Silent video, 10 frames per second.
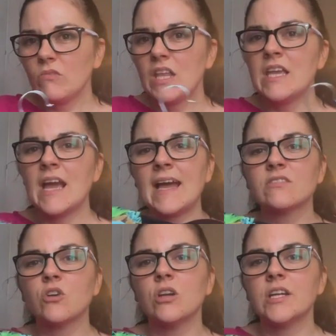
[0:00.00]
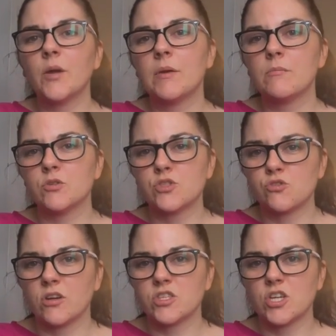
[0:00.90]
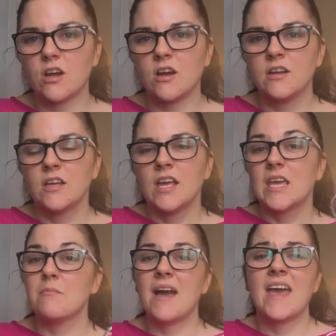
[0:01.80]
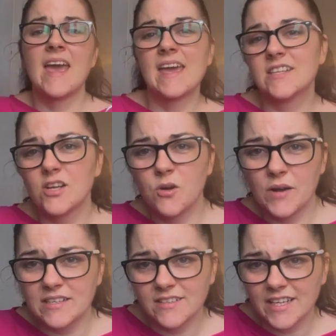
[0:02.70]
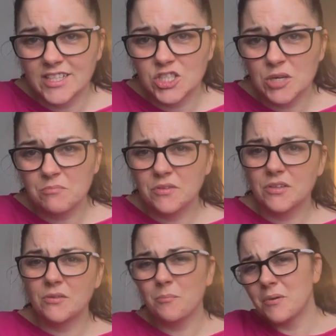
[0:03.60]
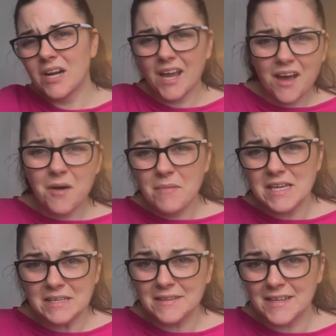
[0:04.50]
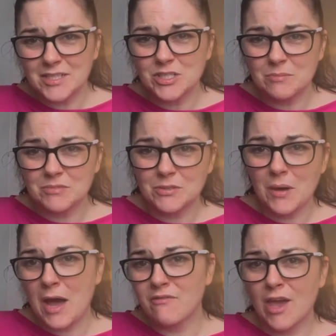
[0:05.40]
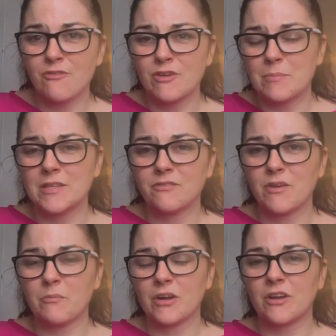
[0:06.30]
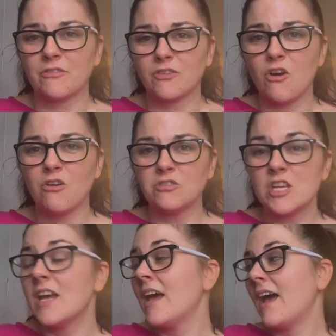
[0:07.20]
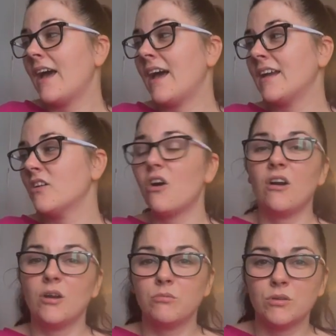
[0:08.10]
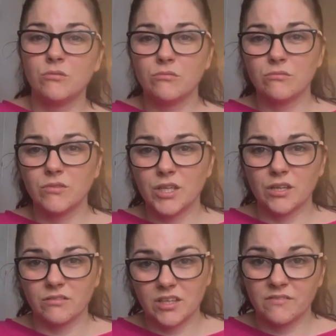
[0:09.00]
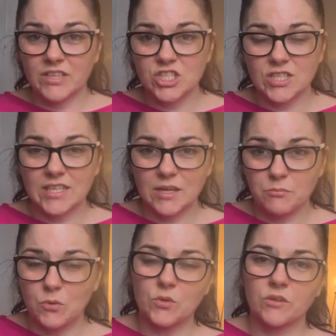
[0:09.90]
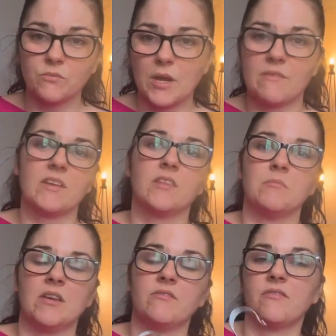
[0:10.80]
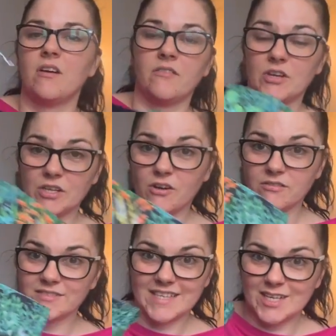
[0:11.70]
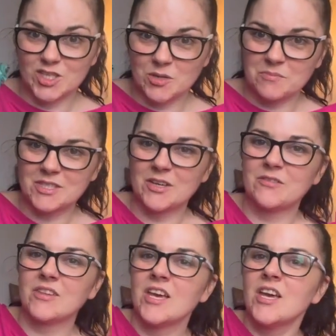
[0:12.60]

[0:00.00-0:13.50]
it has got a little bit more structure. In my head, I went Zadie jumpsuit, but I can't make a Zadie jumpsuit out of every piece of fabric I've got. And I will, you know, eventually get bored of wearing them if I've only got Zadie jumpsuits.